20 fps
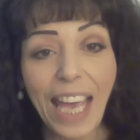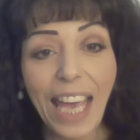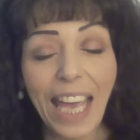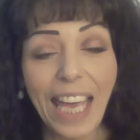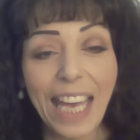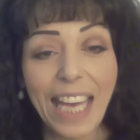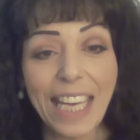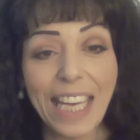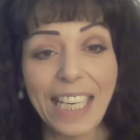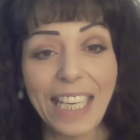
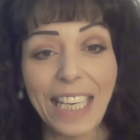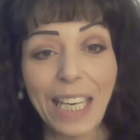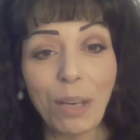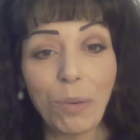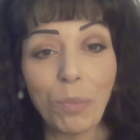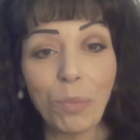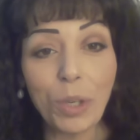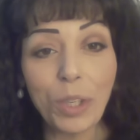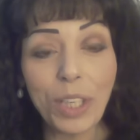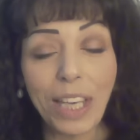and it
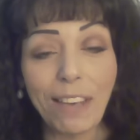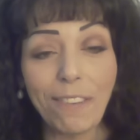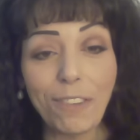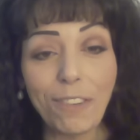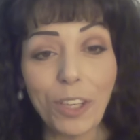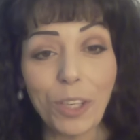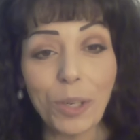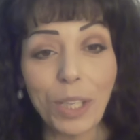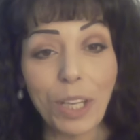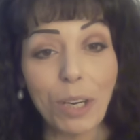will give
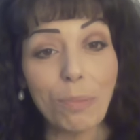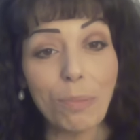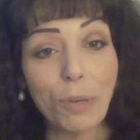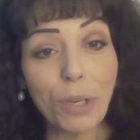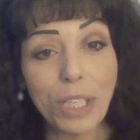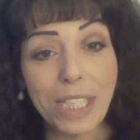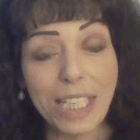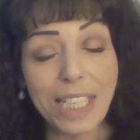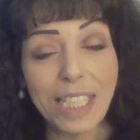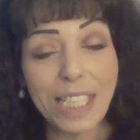you a little more
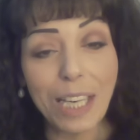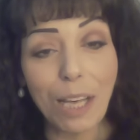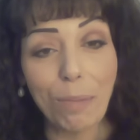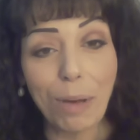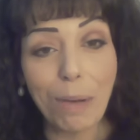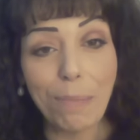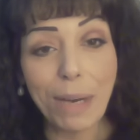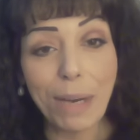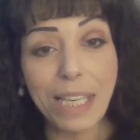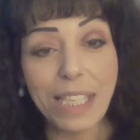detail
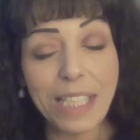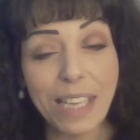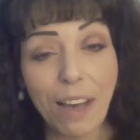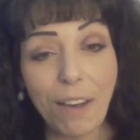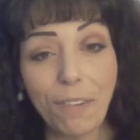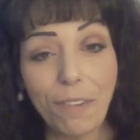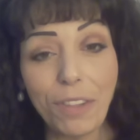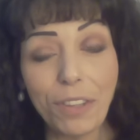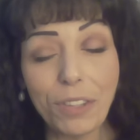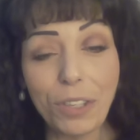about
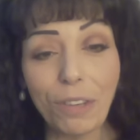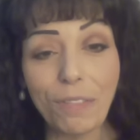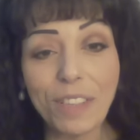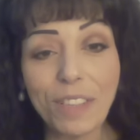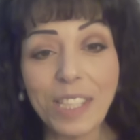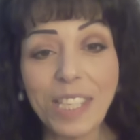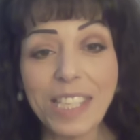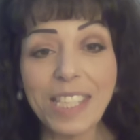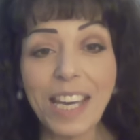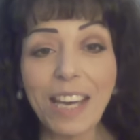myself, the
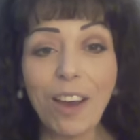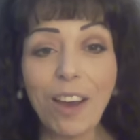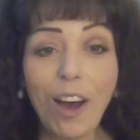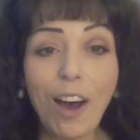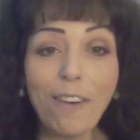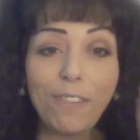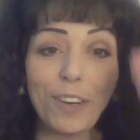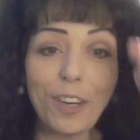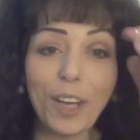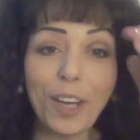services I
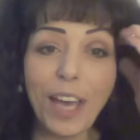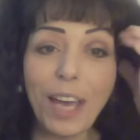offer,